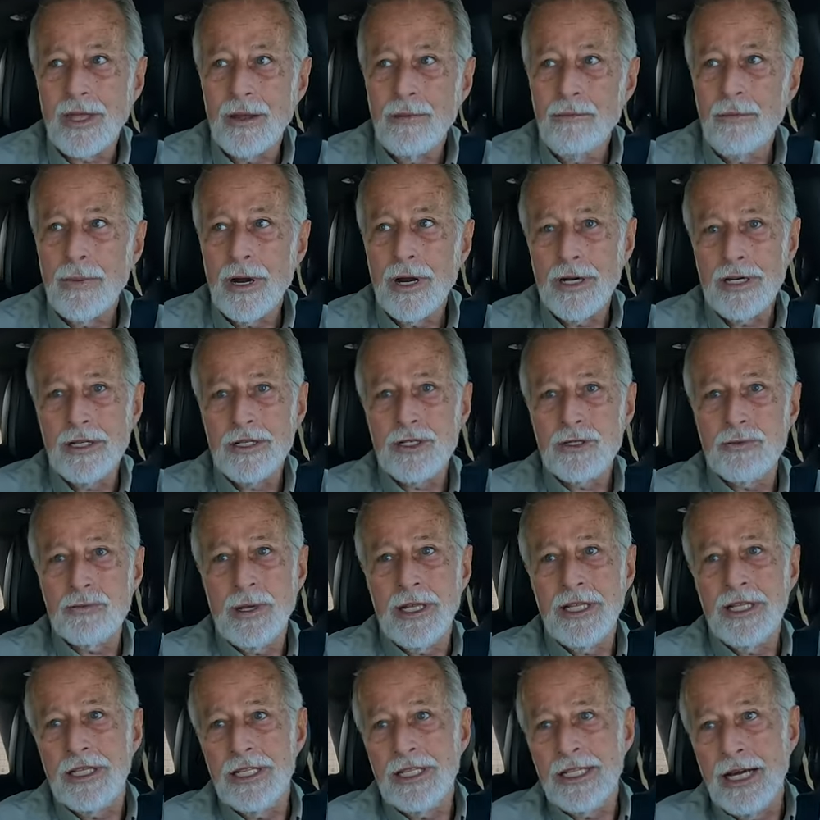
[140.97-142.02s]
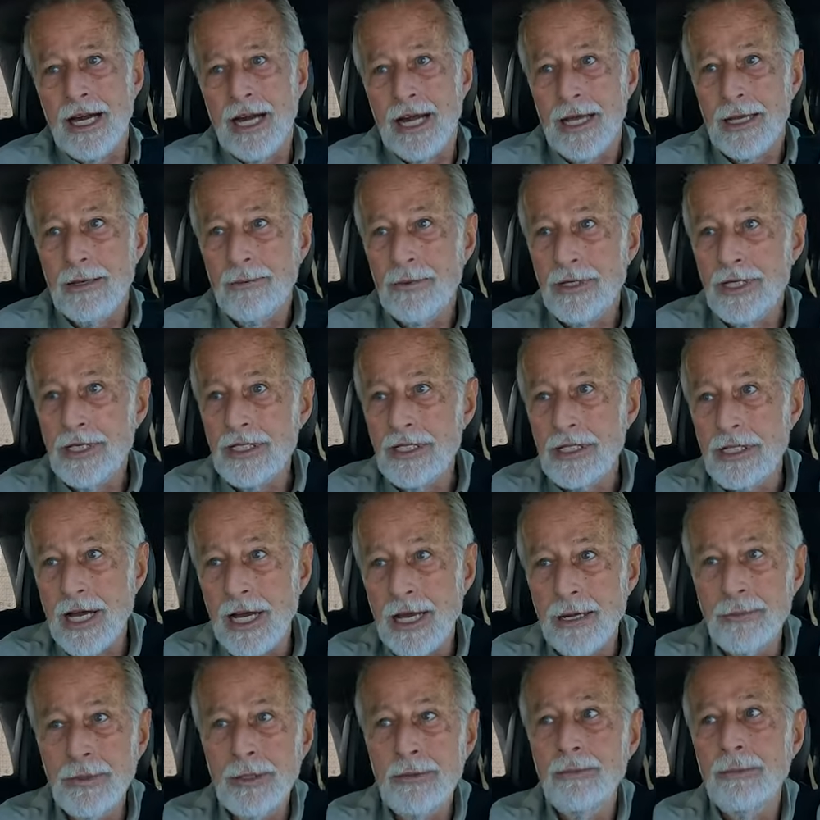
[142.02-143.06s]
Martin spent the time, his
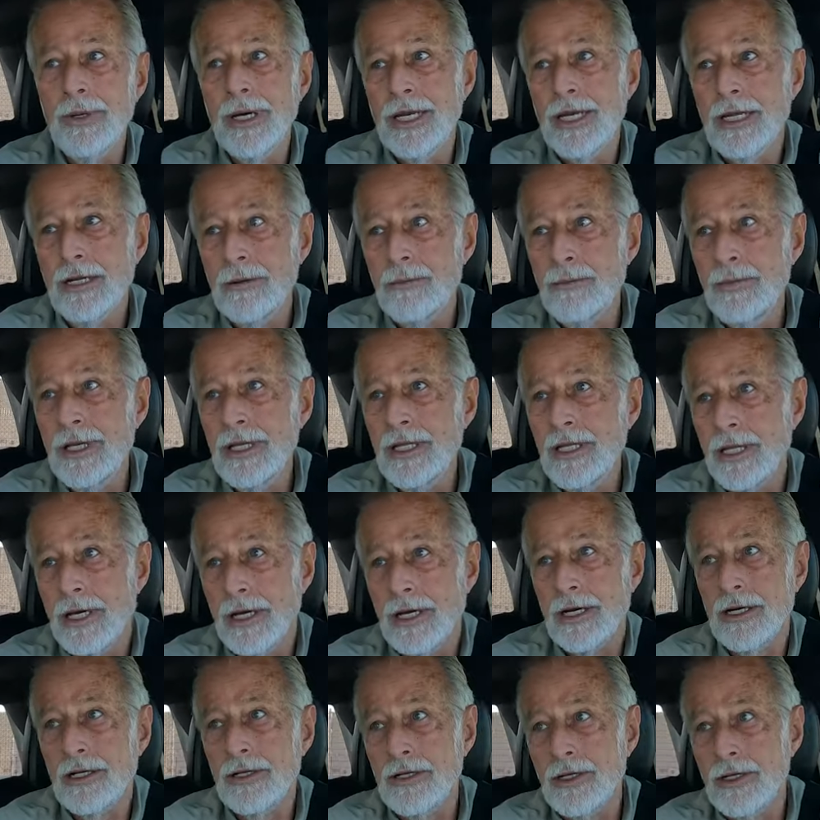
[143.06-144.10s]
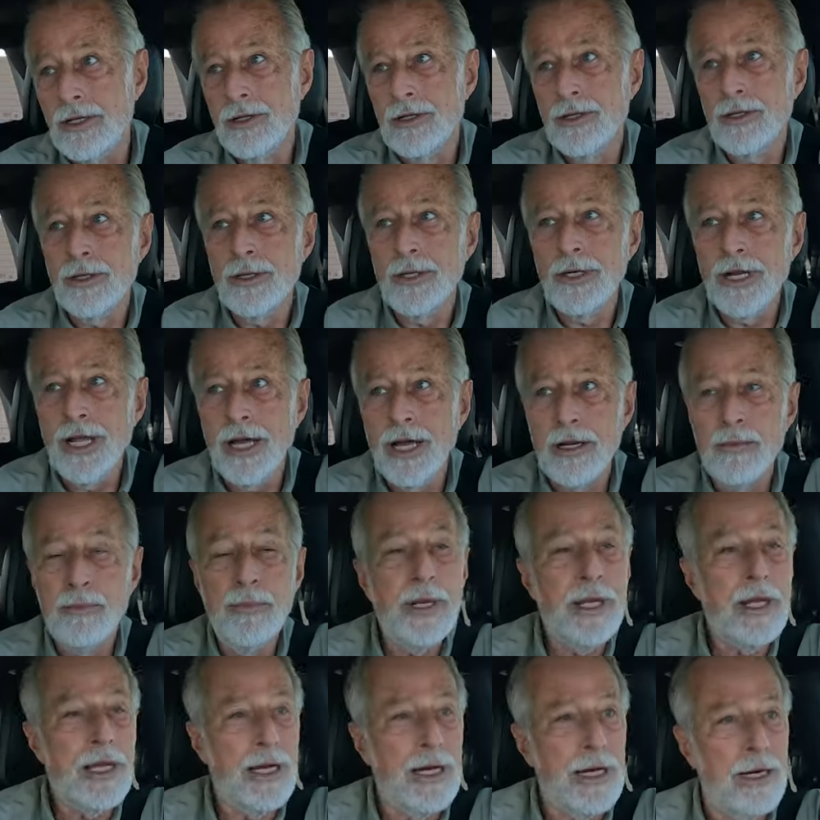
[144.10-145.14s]
time and money to be there to learn how to
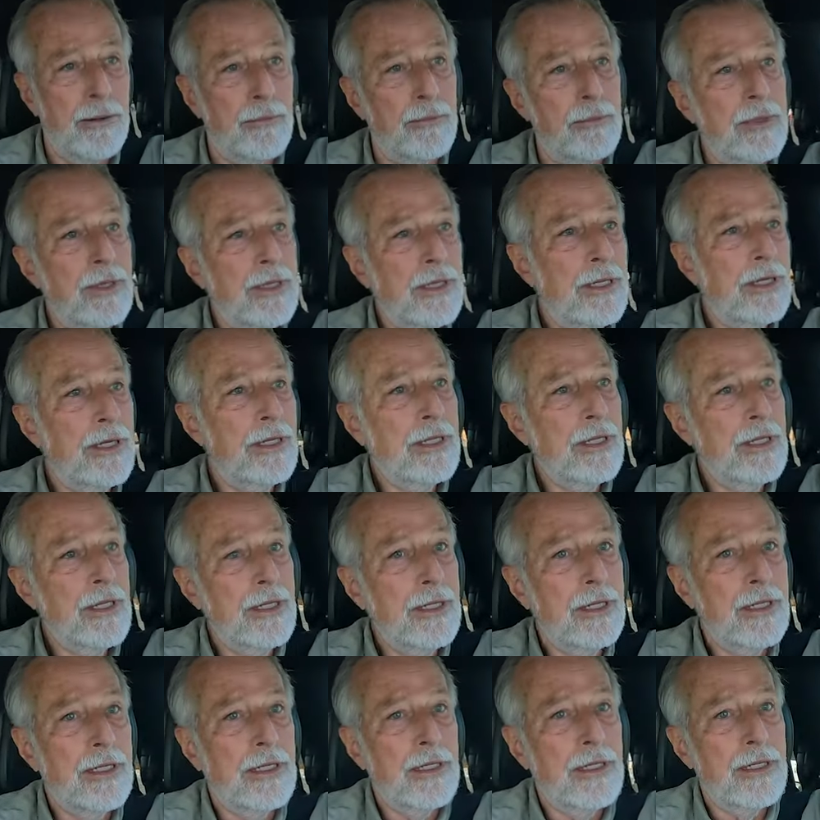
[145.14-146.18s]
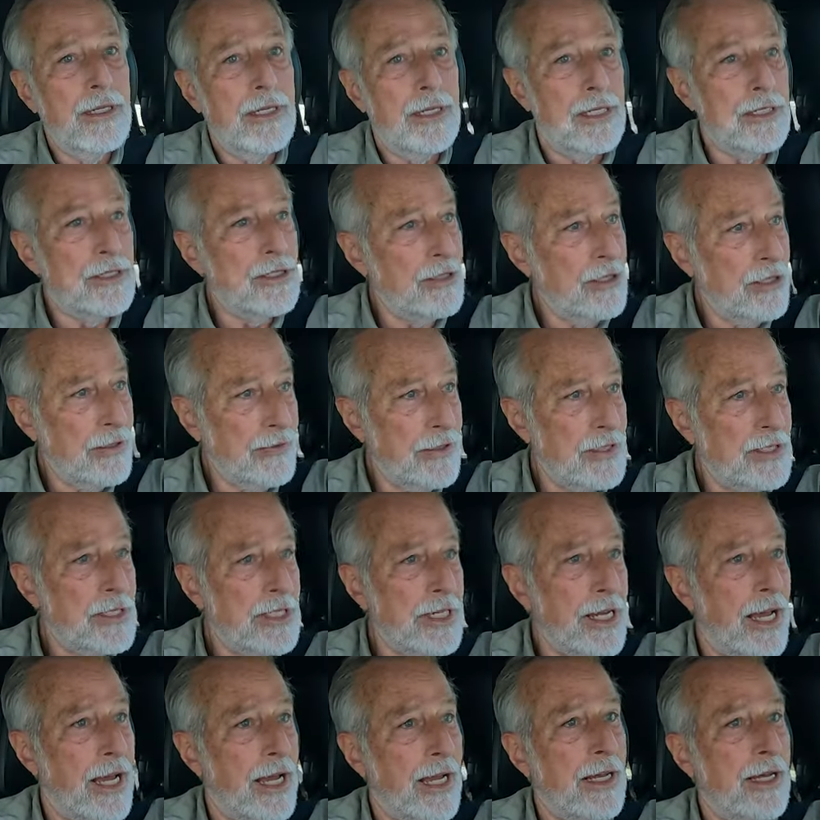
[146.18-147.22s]
become a service
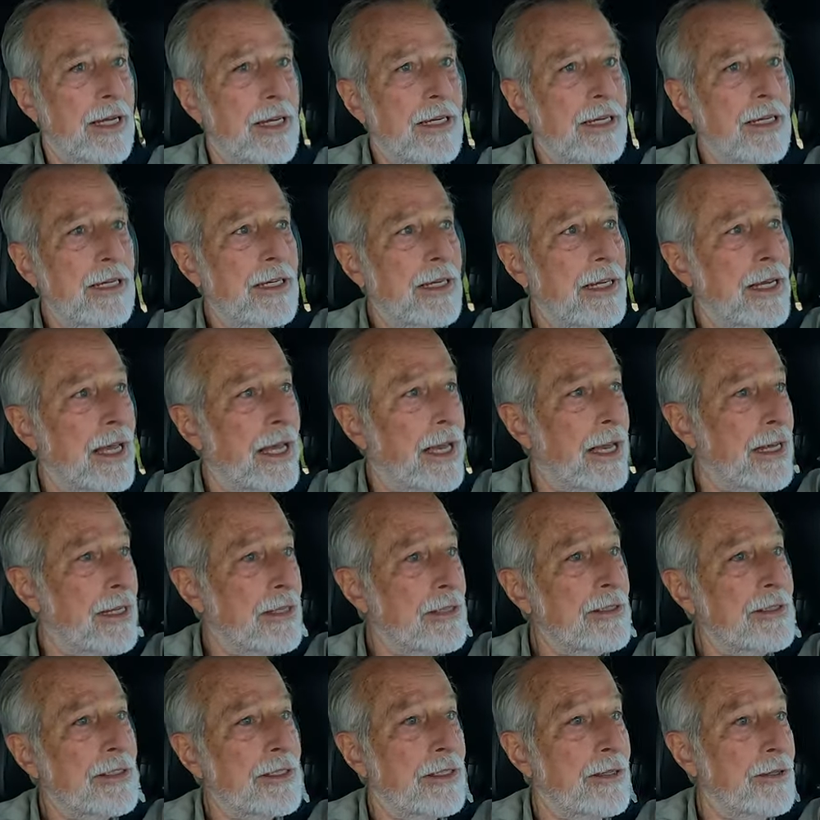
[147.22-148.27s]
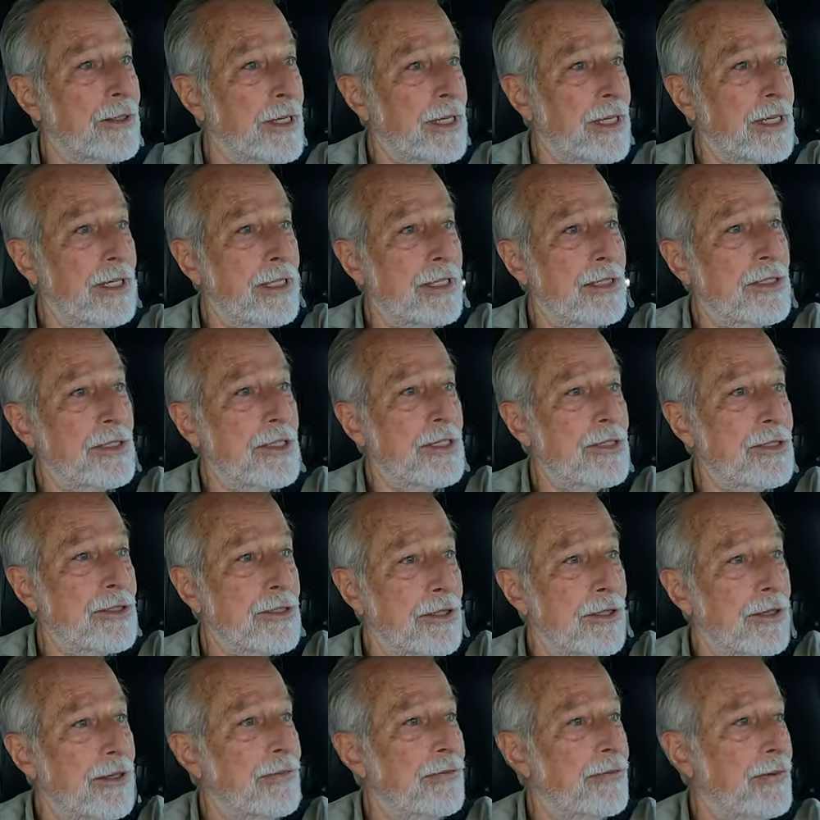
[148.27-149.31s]
tech. And so he is a
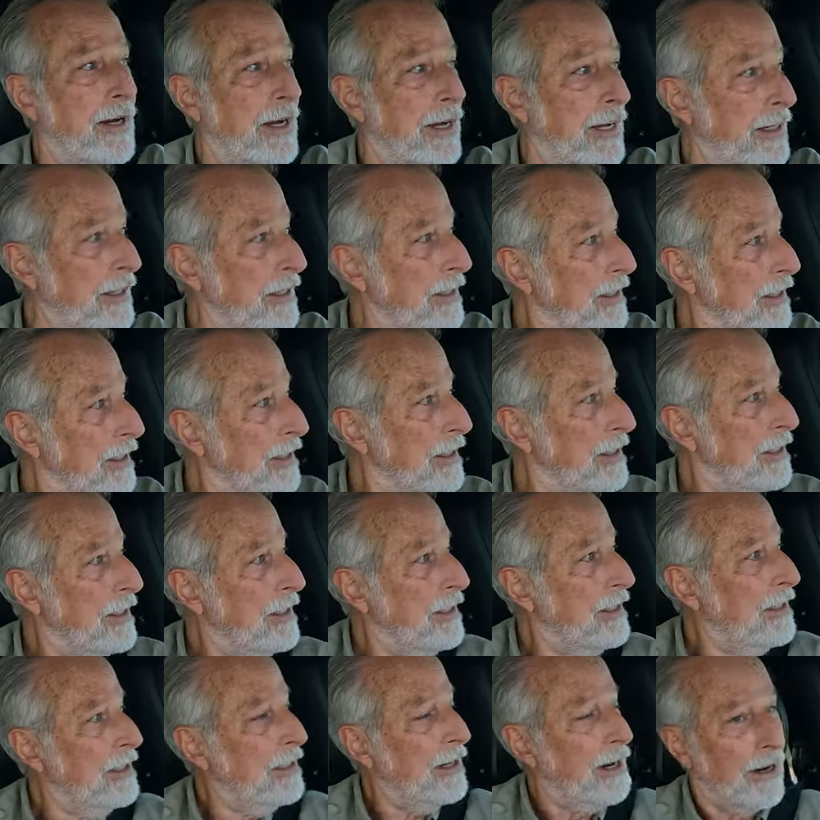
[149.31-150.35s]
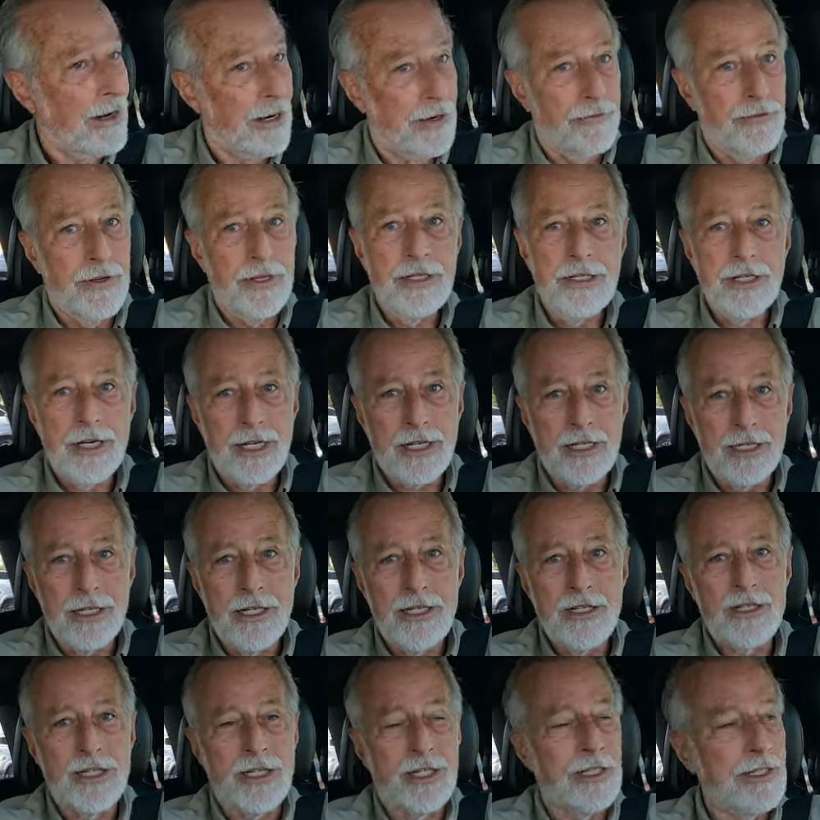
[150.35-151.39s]
certified RV
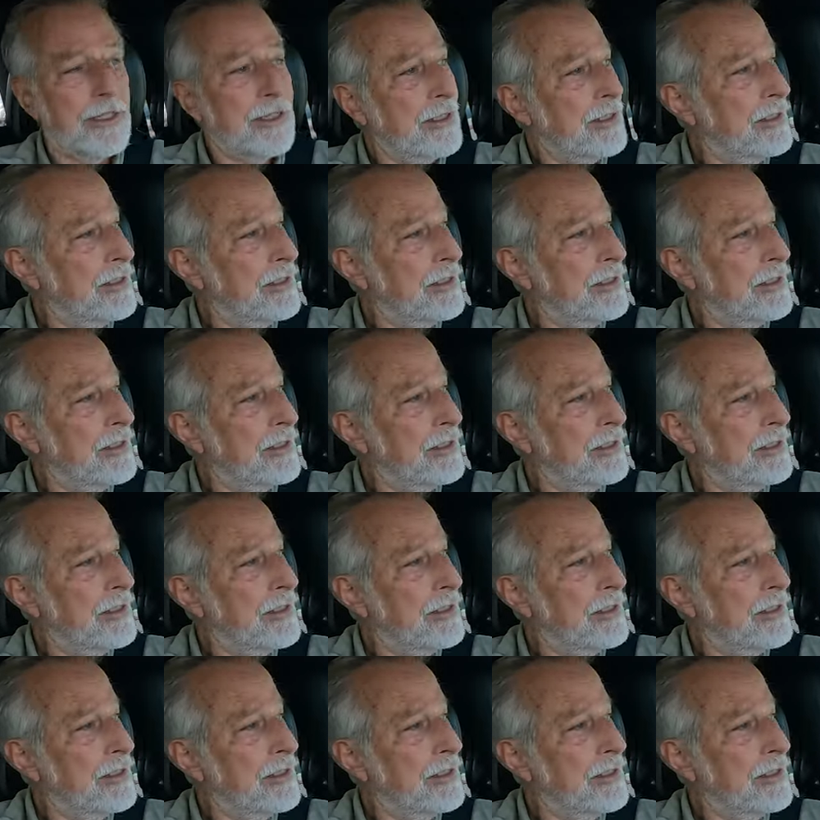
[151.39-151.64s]
technician.